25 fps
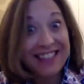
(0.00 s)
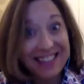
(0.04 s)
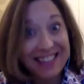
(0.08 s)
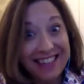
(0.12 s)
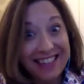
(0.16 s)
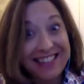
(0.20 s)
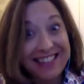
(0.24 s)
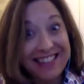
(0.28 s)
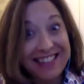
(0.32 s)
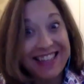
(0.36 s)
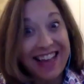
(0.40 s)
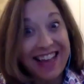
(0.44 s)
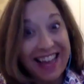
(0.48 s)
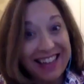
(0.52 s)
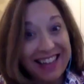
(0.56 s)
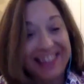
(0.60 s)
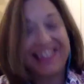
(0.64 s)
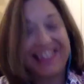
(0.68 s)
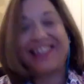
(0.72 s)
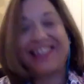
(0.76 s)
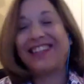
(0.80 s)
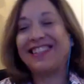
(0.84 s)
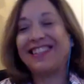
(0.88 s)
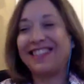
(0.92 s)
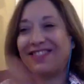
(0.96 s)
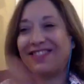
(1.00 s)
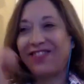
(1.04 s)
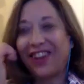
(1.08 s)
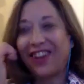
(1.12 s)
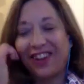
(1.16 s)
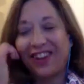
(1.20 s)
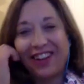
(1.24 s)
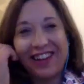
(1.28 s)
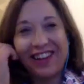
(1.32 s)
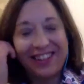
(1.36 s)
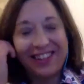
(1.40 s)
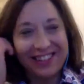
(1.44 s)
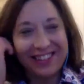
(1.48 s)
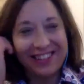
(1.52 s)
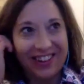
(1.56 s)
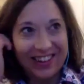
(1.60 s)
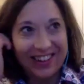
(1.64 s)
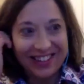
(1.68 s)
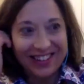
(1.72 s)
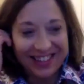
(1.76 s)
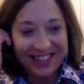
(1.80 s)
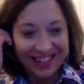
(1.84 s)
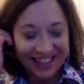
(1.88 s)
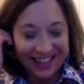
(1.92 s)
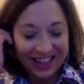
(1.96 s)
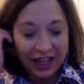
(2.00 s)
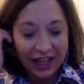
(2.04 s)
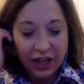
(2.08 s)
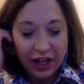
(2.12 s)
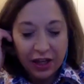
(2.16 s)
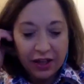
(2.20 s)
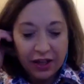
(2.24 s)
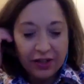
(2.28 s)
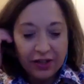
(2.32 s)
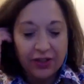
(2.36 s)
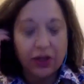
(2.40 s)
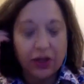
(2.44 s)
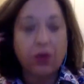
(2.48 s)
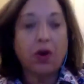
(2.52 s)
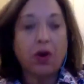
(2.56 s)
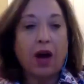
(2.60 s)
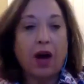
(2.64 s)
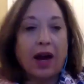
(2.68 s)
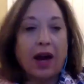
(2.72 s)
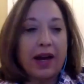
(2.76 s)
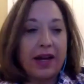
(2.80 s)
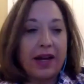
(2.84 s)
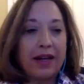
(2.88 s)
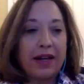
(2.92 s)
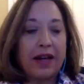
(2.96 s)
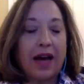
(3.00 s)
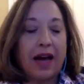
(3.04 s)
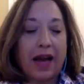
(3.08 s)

exactly. It's very exhausting. So I